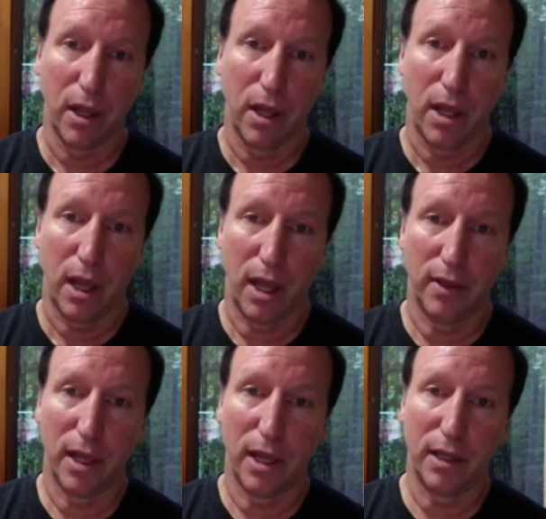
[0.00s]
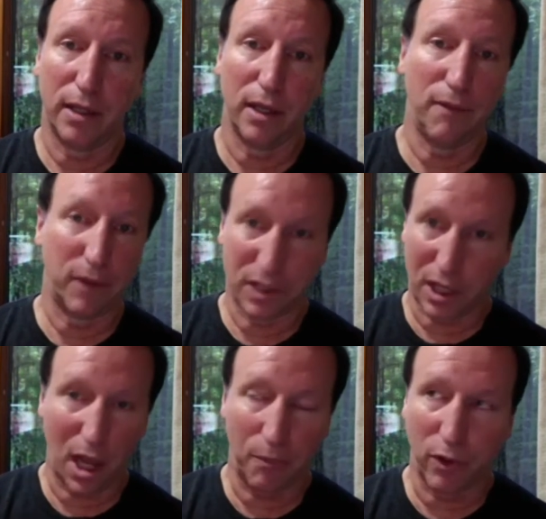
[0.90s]
And then if it's a
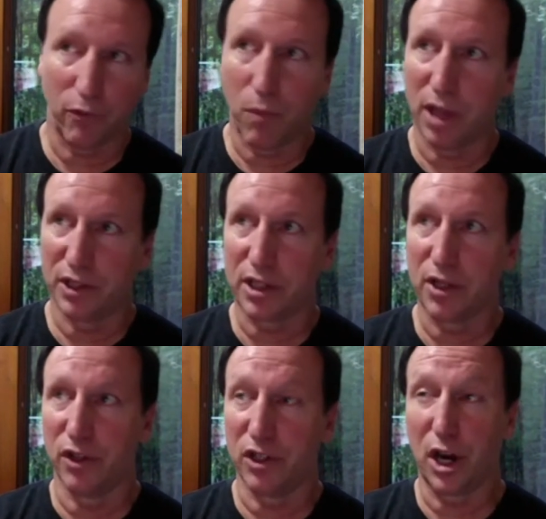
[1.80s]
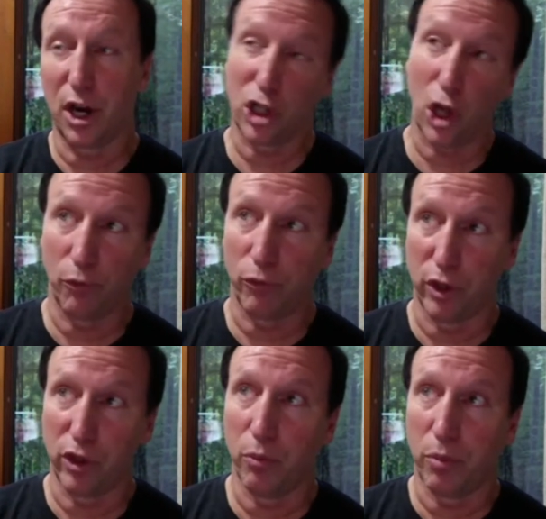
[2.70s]
couple of months till this airs, hopefully
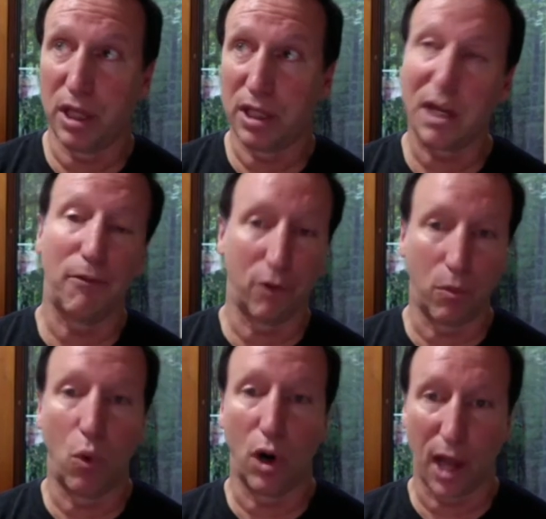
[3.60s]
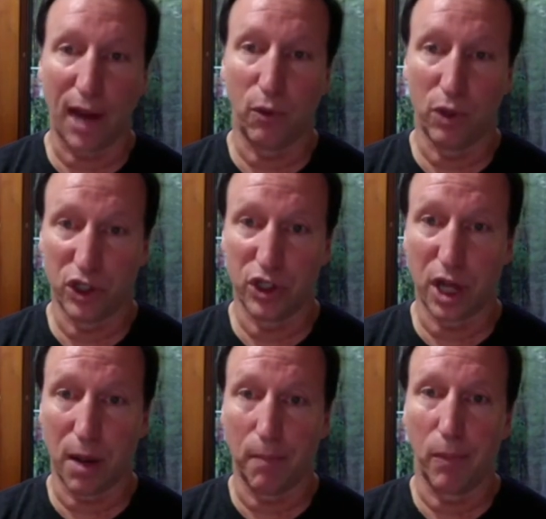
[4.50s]
there'll be several more languages
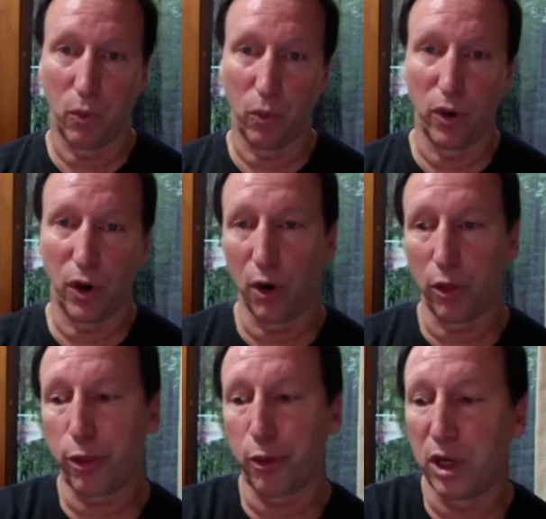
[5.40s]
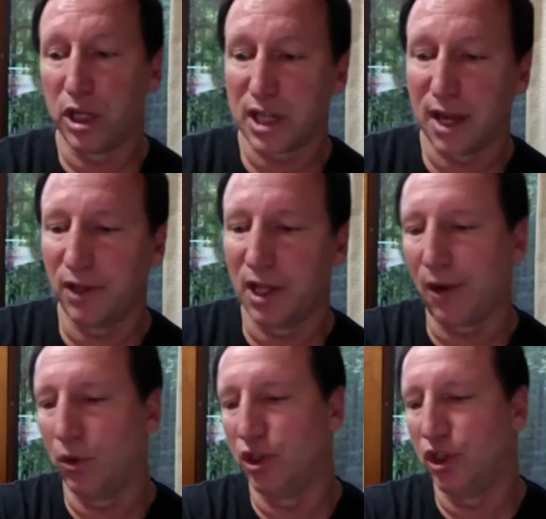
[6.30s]
up. And there are 37
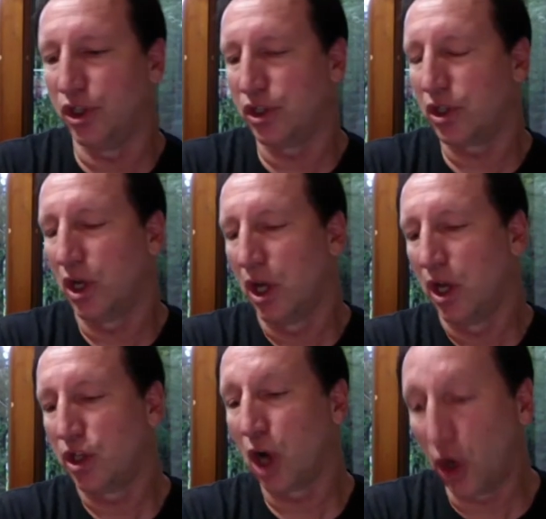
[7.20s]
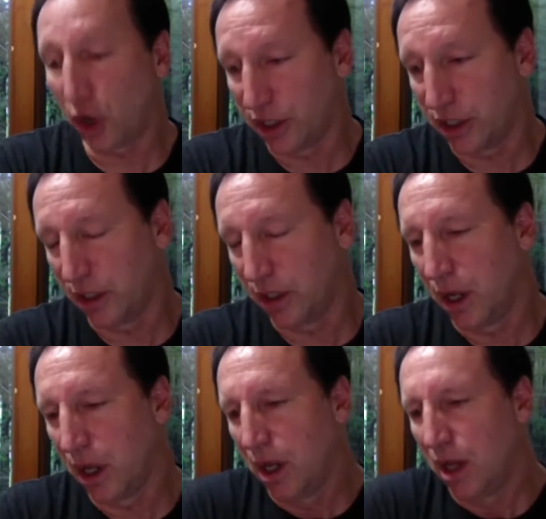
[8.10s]
languages targeted.
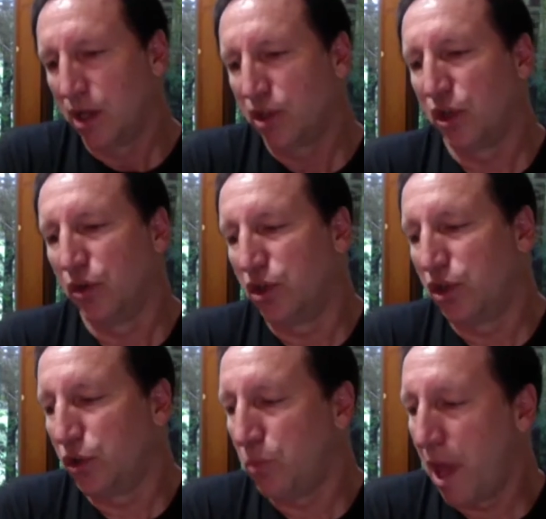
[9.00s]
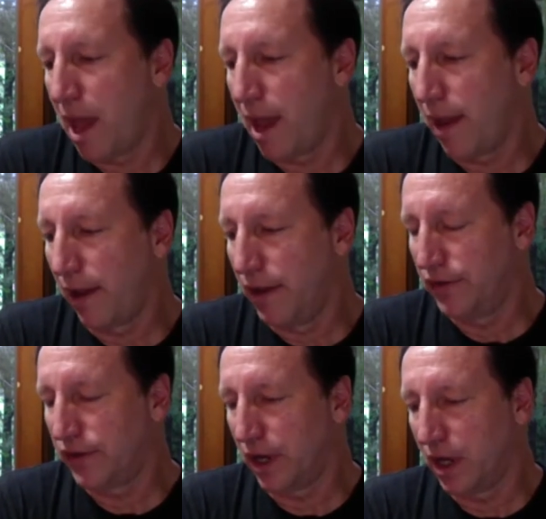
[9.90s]
So Zume
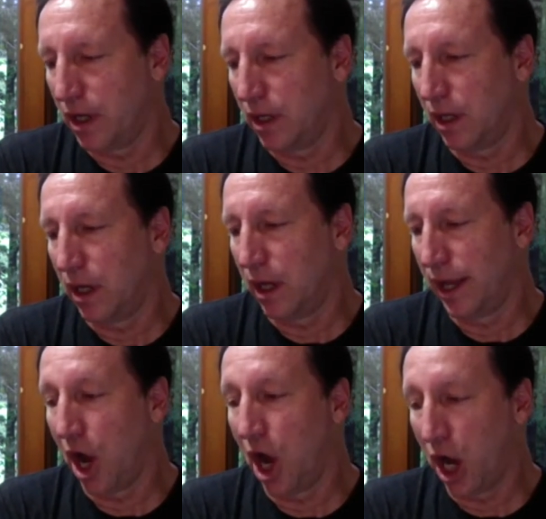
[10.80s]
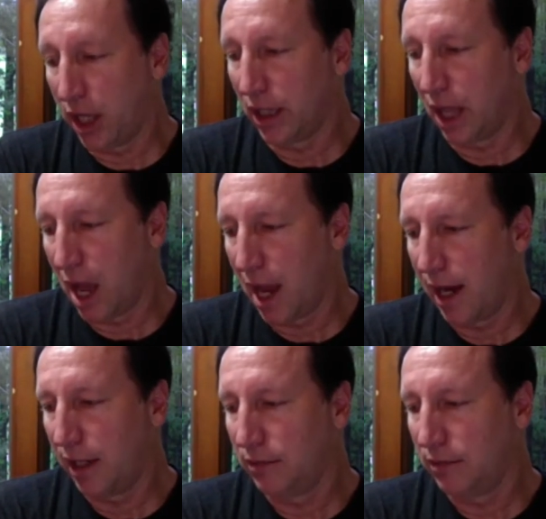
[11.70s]
is an online